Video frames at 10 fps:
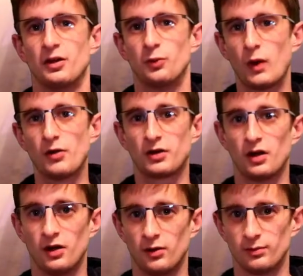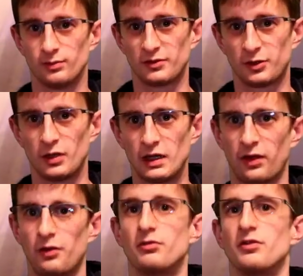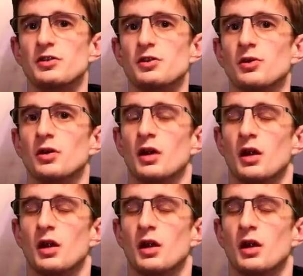and welcome to another review.